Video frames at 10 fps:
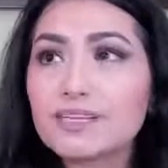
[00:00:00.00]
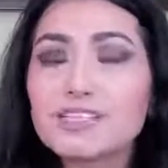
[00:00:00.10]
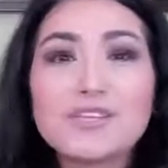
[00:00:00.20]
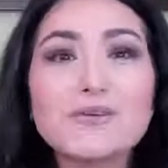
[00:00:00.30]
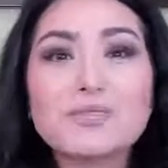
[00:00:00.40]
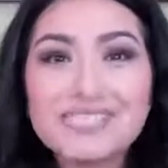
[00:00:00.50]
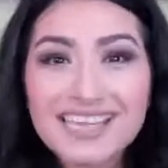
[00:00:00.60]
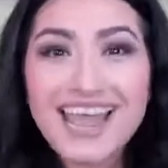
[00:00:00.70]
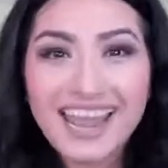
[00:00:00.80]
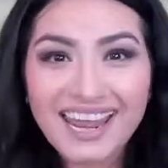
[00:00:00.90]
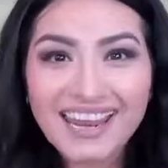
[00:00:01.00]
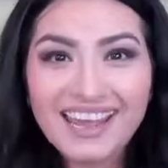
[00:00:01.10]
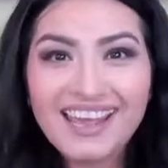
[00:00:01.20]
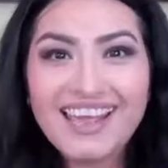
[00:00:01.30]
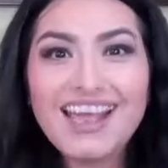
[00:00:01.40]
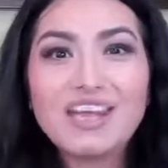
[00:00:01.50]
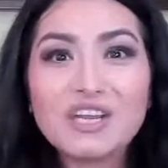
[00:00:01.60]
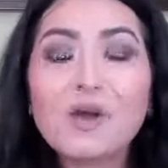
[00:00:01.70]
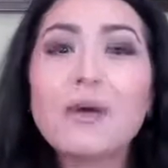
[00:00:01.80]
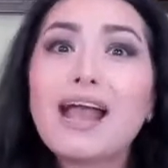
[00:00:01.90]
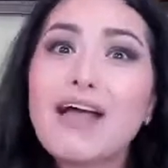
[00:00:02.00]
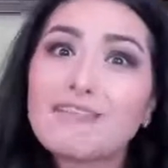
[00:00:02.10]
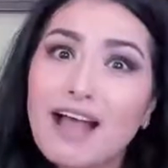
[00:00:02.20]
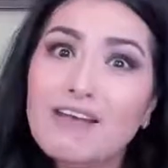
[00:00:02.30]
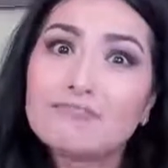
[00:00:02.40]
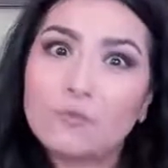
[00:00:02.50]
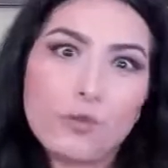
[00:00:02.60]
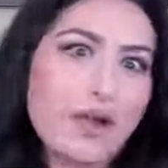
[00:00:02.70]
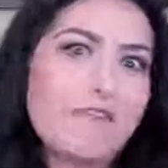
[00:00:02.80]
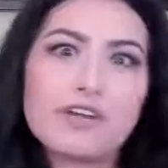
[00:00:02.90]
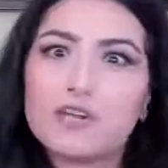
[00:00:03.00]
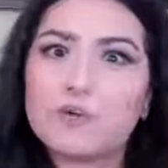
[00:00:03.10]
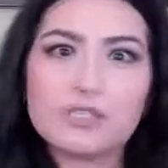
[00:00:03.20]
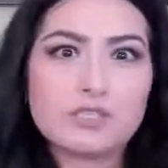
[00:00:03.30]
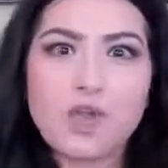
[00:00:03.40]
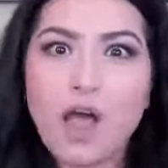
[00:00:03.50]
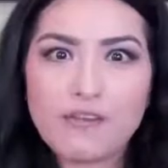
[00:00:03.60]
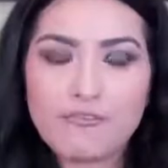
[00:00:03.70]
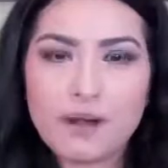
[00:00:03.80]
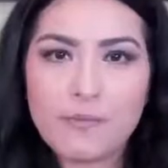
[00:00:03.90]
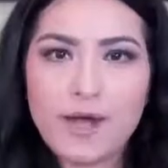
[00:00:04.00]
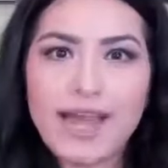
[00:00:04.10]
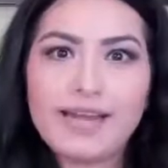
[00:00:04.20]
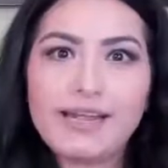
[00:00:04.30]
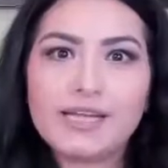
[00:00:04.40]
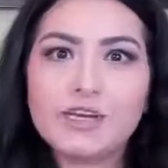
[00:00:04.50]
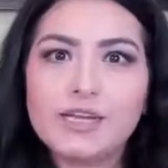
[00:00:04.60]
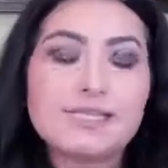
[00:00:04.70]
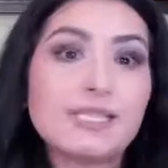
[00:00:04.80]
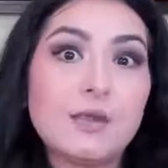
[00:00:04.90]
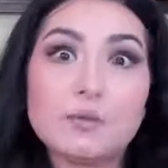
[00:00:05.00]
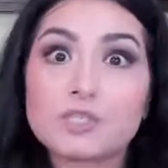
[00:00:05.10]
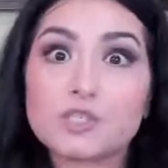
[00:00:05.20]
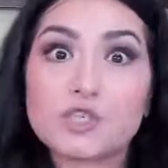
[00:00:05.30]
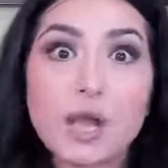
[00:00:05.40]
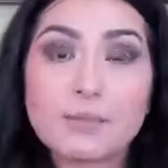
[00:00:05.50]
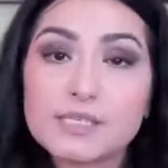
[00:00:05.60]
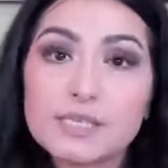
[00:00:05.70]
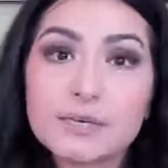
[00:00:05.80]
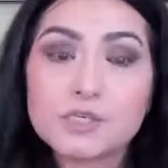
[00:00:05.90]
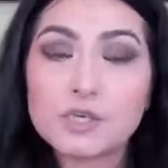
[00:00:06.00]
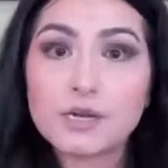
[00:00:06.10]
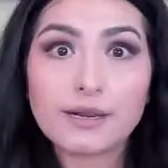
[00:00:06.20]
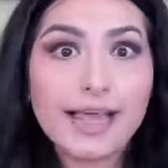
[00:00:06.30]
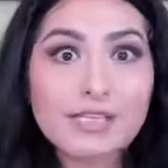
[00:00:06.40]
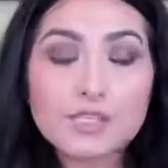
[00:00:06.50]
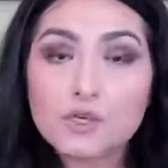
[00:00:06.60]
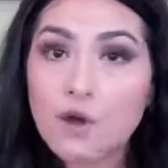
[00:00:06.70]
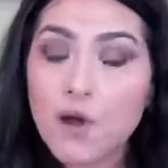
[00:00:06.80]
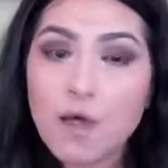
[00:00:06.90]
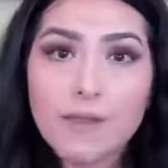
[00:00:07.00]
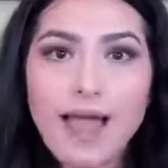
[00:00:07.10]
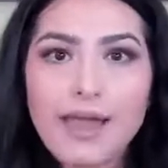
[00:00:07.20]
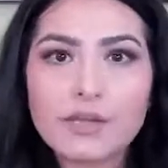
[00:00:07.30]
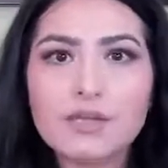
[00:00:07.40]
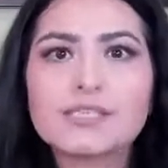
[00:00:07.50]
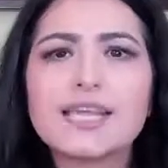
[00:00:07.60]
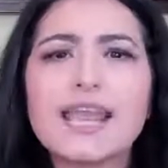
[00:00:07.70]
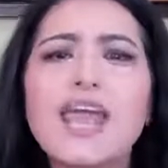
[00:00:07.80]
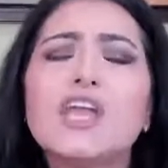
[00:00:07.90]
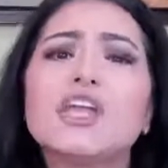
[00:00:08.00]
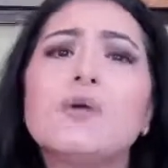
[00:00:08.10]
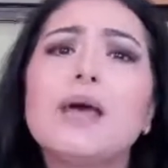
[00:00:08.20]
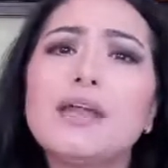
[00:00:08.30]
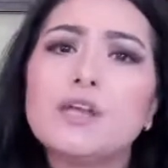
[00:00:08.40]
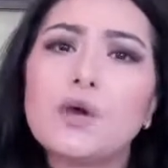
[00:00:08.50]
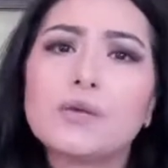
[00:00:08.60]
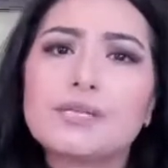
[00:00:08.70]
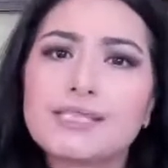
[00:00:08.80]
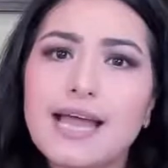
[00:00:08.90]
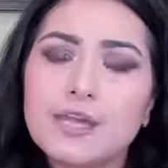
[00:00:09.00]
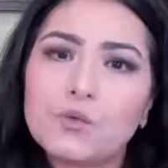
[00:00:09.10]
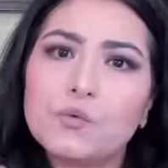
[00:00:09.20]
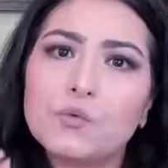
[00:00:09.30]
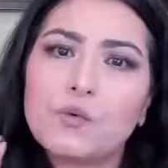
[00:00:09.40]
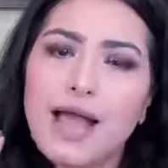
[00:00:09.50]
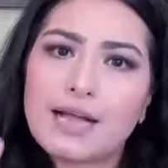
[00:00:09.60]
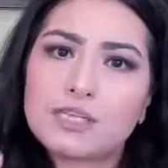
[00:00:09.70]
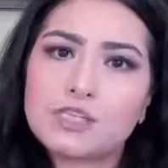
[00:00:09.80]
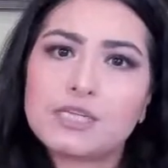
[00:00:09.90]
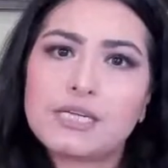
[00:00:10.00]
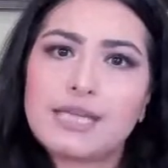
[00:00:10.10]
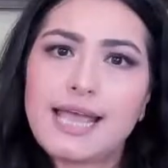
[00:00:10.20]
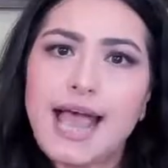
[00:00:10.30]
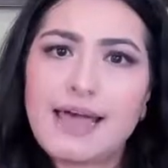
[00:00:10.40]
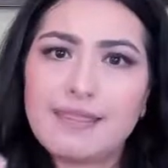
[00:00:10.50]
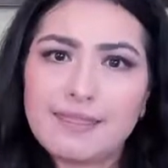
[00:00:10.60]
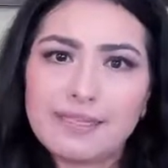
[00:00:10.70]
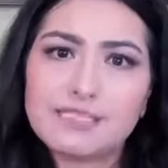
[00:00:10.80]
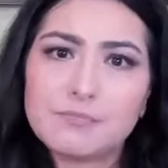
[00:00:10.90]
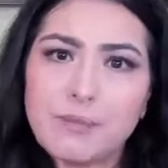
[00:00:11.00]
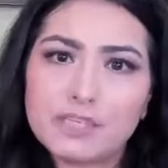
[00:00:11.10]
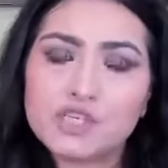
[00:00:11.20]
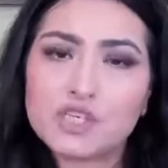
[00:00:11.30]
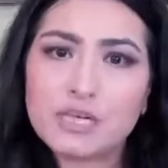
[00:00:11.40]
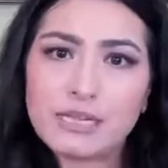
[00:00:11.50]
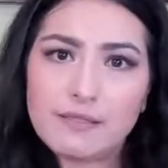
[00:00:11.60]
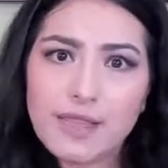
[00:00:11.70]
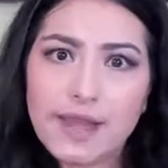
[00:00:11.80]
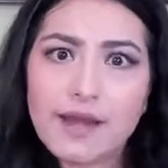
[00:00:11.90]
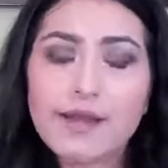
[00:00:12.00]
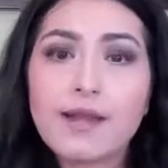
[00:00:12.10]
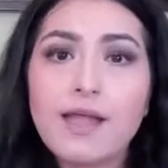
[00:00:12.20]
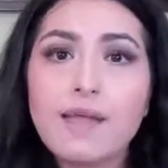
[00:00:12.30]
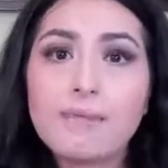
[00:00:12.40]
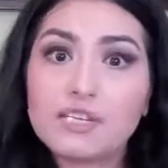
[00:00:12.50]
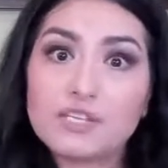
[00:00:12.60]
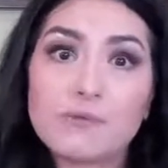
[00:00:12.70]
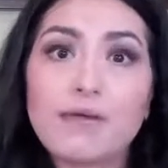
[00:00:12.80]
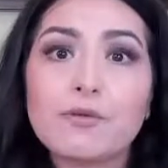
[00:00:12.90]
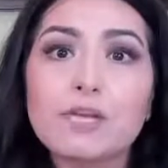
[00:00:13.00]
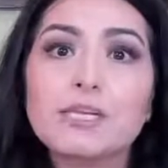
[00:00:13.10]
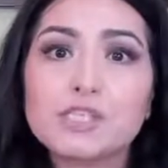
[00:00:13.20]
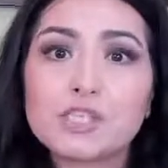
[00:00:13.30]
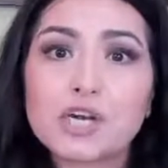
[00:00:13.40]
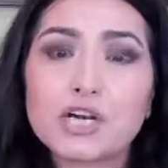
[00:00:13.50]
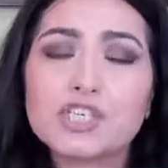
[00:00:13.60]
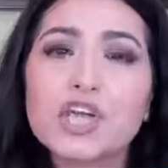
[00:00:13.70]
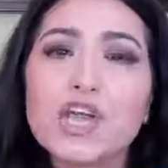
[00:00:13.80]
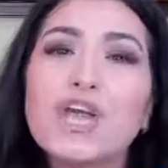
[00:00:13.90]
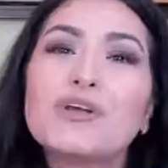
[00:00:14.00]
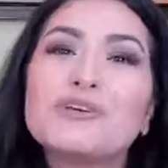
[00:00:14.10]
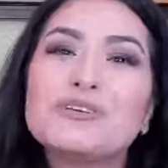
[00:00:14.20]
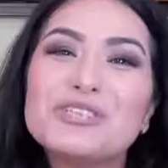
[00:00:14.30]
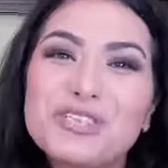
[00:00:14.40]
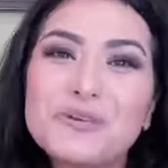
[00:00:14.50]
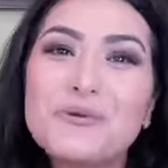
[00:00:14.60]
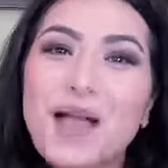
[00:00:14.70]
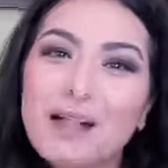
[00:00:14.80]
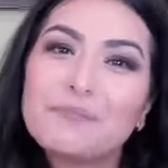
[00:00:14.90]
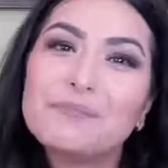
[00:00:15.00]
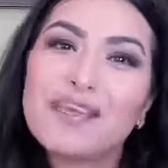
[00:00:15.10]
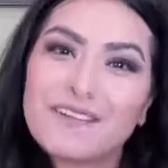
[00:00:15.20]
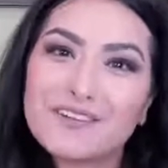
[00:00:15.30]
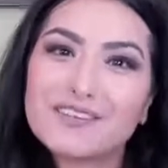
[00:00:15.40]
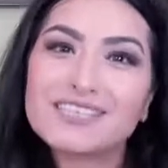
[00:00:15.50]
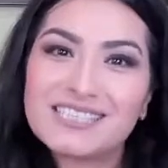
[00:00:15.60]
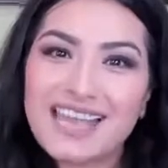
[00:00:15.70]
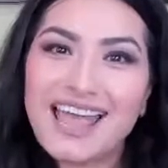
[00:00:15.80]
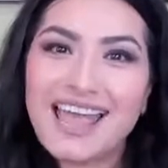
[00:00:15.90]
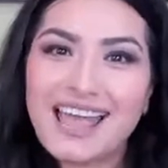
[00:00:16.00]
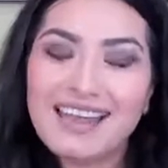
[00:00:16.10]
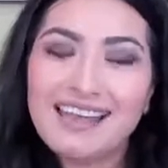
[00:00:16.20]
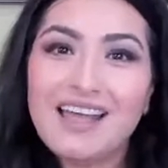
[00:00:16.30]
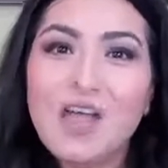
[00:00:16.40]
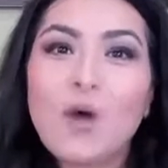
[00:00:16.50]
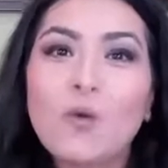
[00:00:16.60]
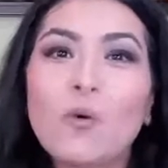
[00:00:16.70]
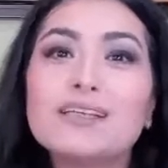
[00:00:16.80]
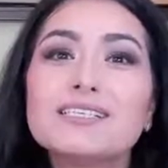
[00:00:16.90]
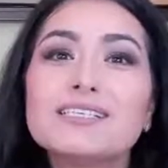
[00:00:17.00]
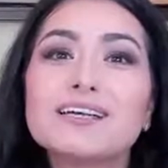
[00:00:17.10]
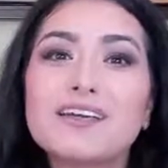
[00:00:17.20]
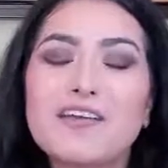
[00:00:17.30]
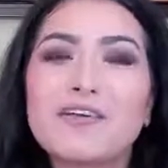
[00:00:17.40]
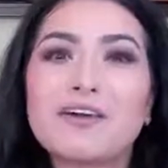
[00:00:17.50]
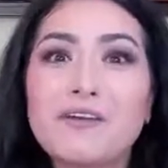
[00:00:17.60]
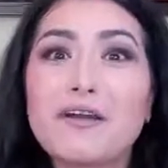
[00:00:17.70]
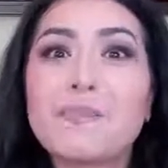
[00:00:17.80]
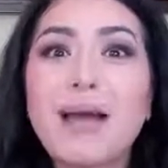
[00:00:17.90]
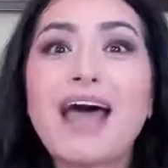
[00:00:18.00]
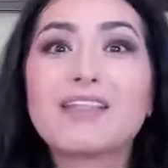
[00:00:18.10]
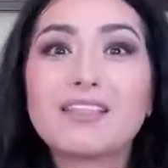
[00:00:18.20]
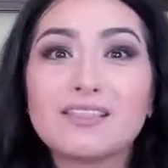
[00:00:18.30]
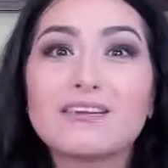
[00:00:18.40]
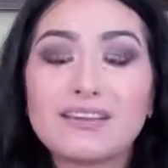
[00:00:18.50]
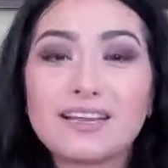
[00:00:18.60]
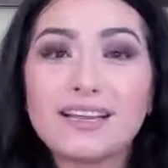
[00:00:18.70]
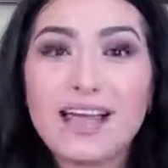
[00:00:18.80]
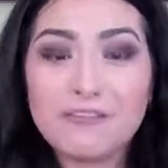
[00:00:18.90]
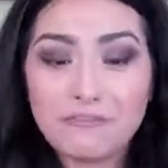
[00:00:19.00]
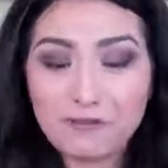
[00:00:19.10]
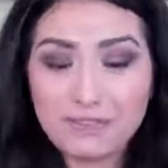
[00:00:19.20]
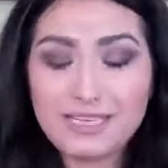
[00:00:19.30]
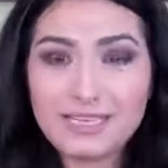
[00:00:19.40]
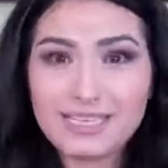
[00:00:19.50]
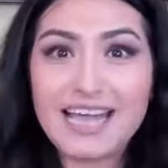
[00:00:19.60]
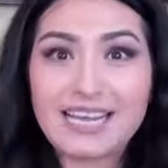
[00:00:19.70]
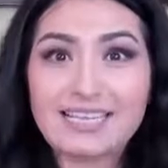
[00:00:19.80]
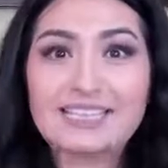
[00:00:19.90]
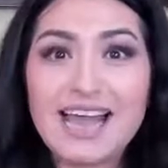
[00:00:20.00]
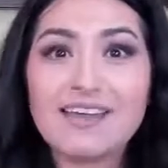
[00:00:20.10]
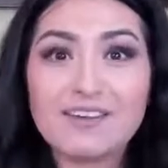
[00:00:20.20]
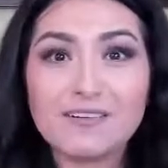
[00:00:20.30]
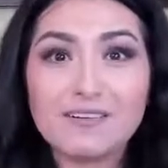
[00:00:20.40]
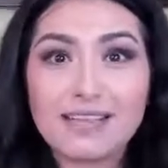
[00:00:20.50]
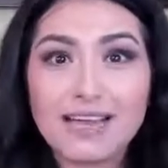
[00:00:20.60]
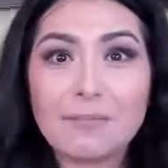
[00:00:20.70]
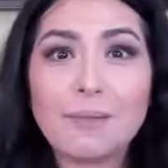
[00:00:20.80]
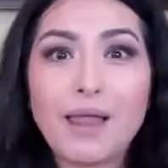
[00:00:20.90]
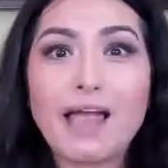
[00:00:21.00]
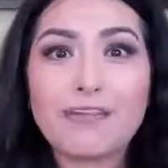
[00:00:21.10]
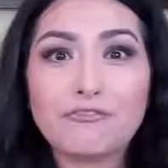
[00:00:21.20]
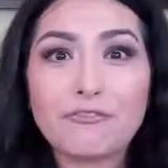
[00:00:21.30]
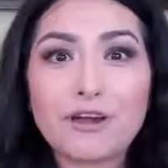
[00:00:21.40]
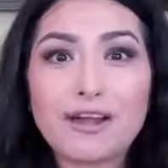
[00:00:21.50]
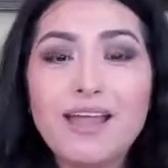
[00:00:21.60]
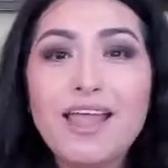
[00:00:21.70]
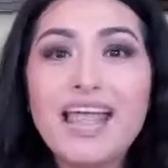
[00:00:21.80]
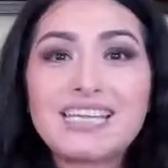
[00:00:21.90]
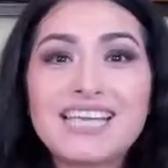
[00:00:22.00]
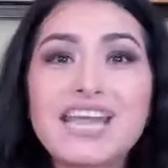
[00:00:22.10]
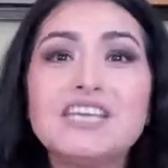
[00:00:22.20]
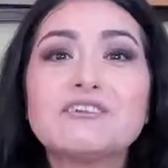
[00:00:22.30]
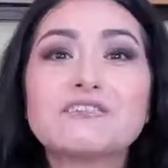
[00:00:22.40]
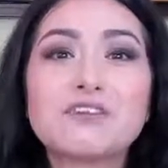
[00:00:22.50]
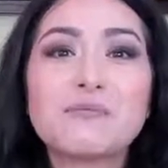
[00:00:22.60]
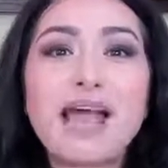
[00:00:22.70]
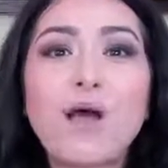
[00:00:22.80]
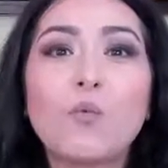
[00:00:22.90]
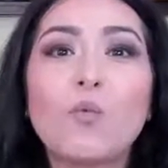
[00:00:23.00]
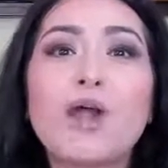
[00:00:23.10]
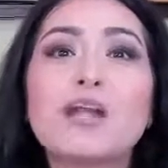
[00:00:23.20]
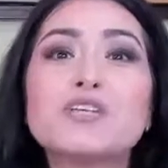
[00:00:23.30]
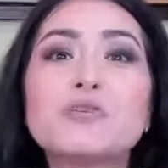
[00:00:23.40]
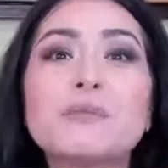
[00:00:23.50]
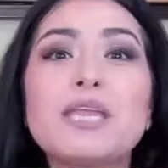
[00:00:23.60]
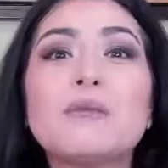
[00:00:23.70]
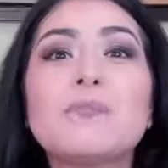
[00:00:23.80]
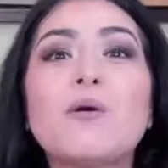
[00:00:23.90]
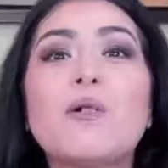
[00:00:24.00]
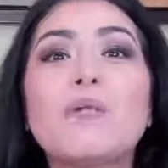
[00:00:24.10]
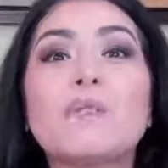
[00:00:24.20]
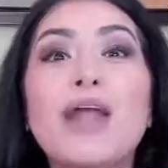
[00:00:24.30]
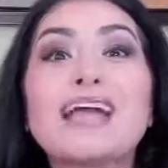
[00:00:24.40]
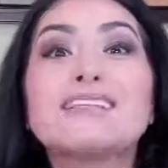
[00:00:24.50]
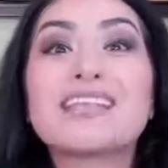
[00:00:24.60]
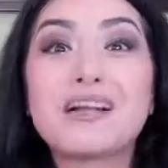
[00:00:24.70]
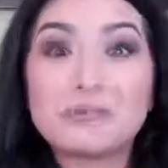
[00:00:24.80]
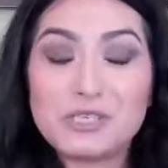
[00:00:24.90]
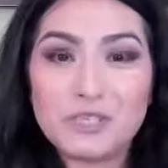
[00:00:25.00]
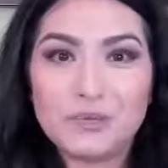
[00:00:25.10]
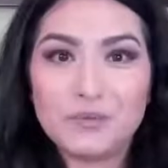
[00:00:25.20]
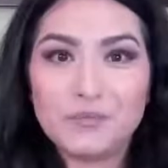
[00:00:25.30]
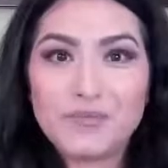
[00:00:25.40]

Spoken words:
So you would say, you know what, I've wherever you saw it from, right? Like, let's say it was on a job description or a Glassdoor online, you could say, you know what, I noticed that you actually had this mention in there based on my research. Could you help me understand what does the career path look like for this kind of title that I'm applying for? And 10 years from now, where do people branch out to?